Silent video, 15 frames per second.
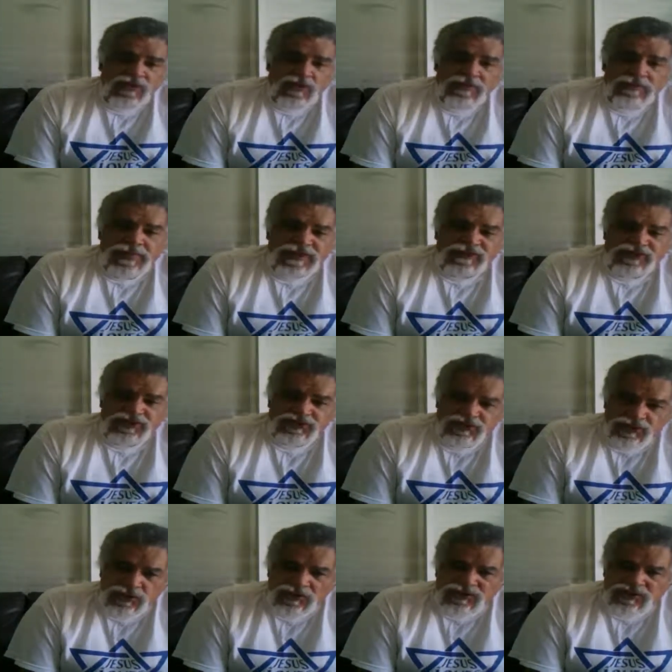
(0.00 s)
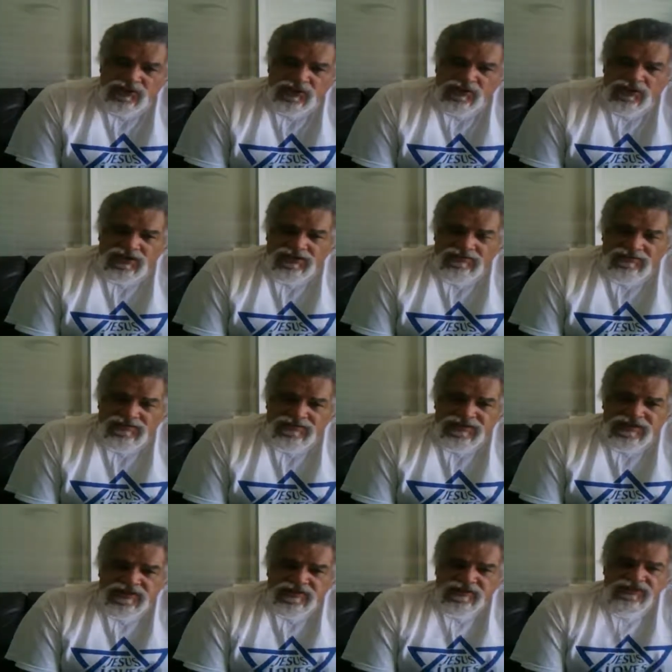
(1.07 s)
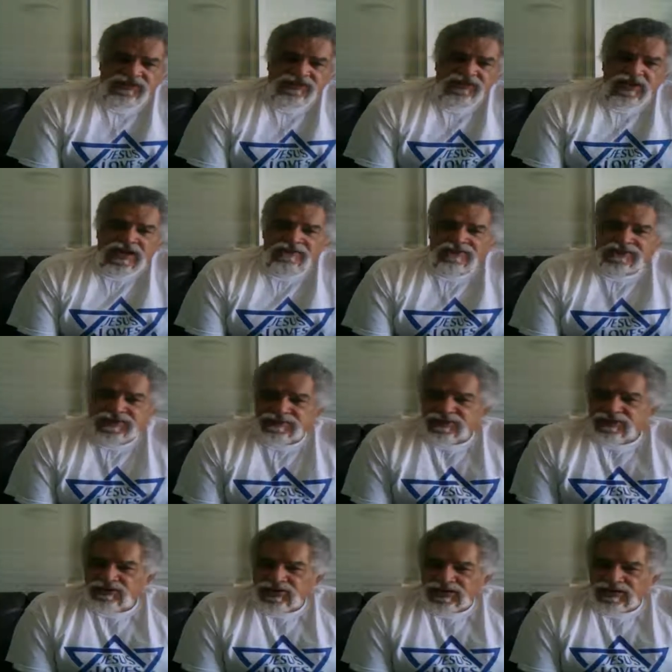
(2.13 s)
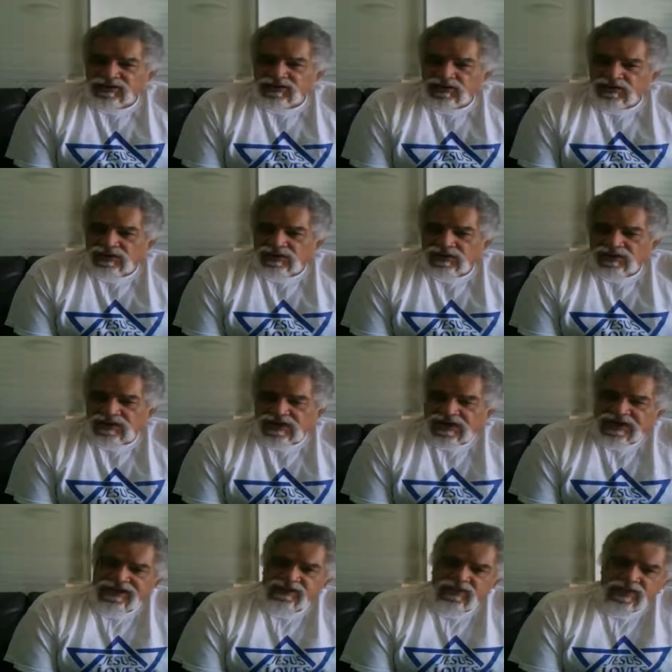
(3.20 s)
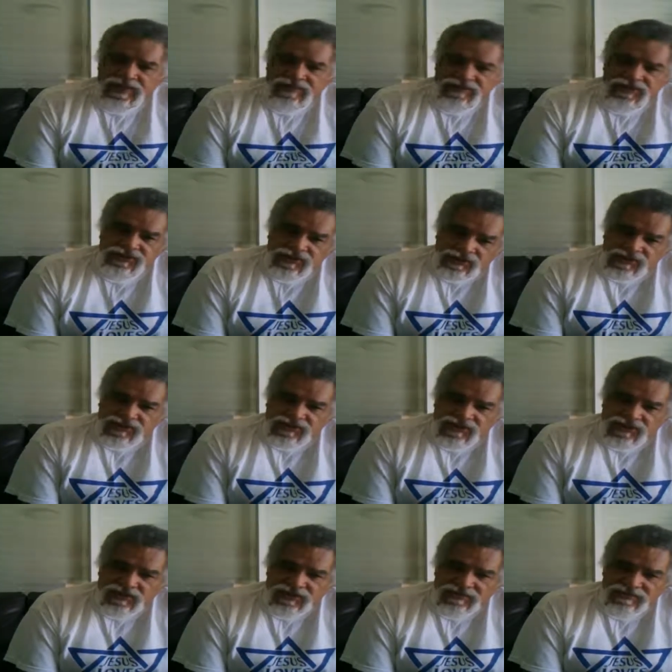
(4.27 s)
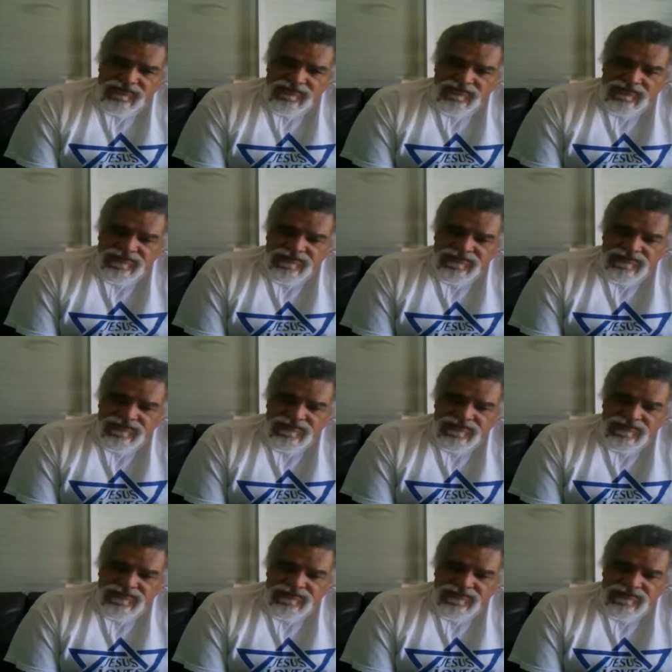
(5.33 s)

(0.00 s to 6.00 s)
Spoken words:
you don't have to know about the Jewish law. You see, you have a democratic law and you have the Jewish law.